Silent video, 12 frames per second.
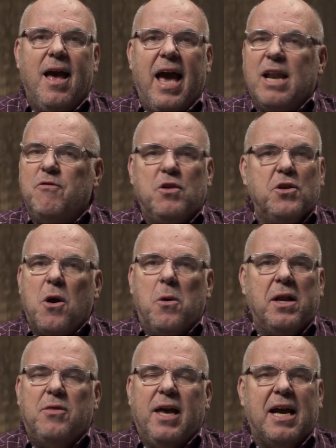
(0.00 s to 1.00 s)
And if you know
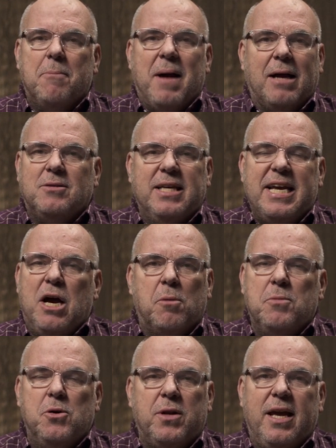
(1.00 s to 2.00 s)
anything about D.L.
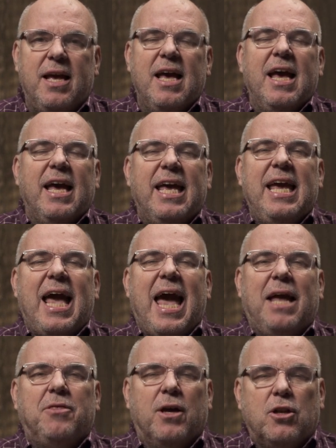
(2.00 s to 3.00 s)
Moody, he
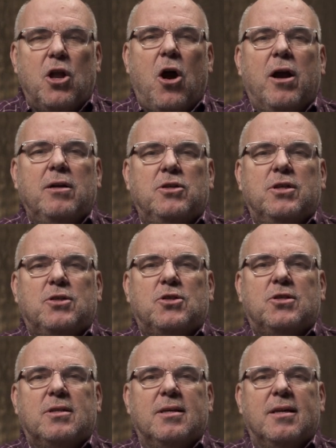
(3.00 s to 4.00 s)
had the
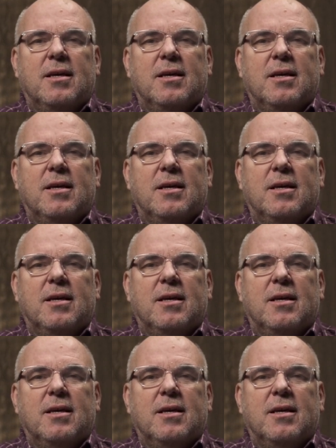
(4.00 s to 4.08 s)
largest